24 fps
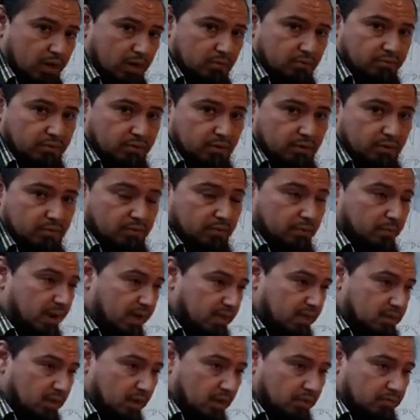for
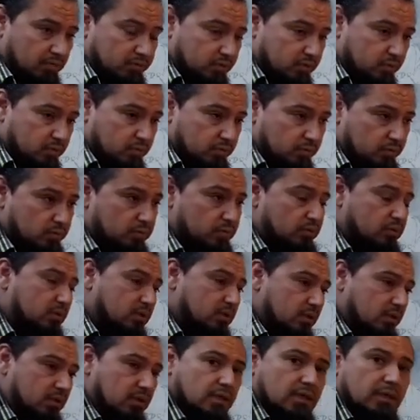myself to
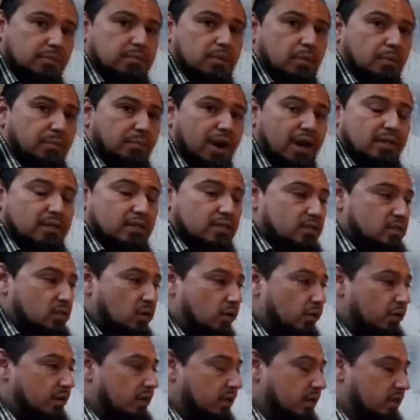keep the practice
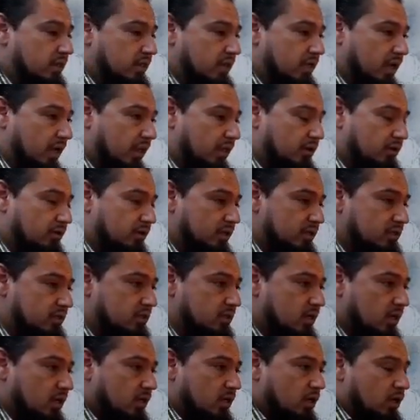going, and the other
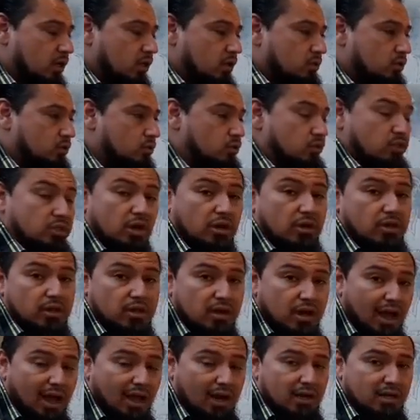is to share the
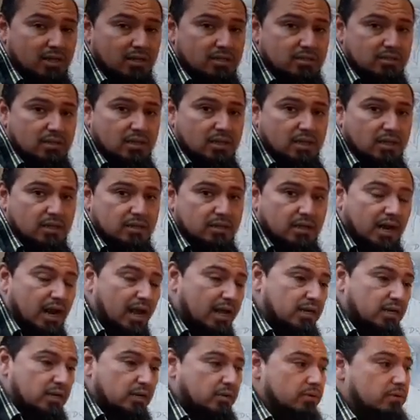knowledge that
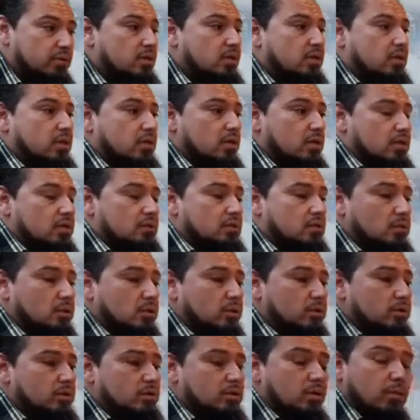I know.
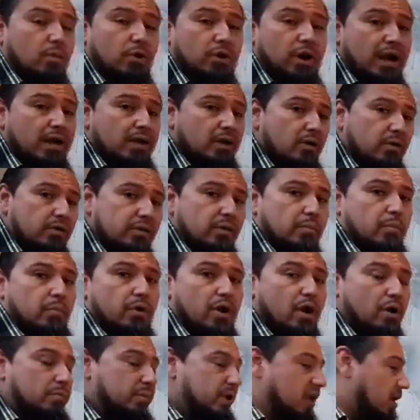So the more I know, the more
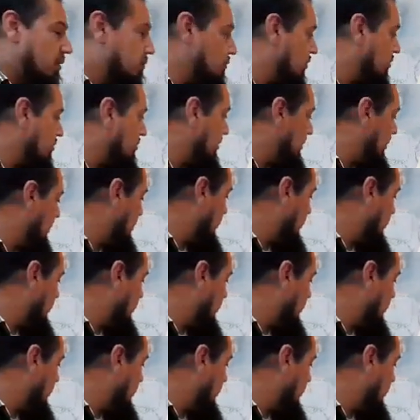I'll be able to teach